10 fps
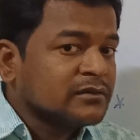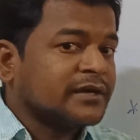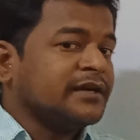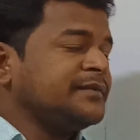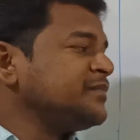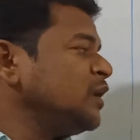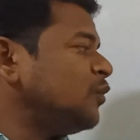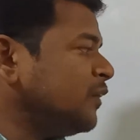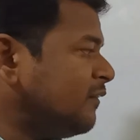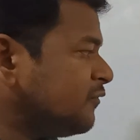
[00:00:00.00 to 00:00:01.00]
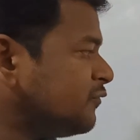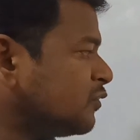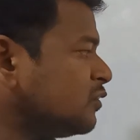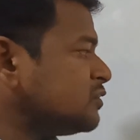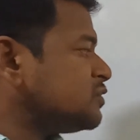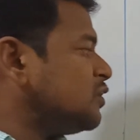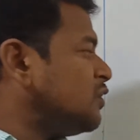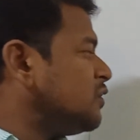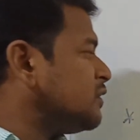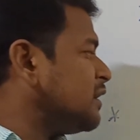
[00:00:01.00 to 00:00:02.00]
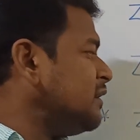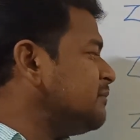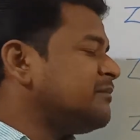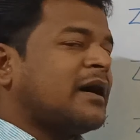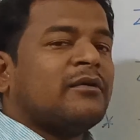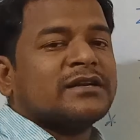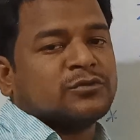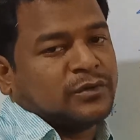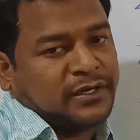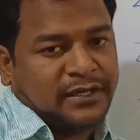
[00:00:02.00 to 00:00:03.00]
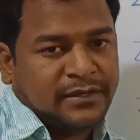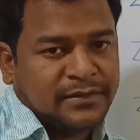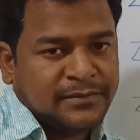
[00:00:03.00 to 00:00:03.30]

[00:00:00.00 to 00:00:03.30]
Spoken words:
Okay, we have to focus on the powers only.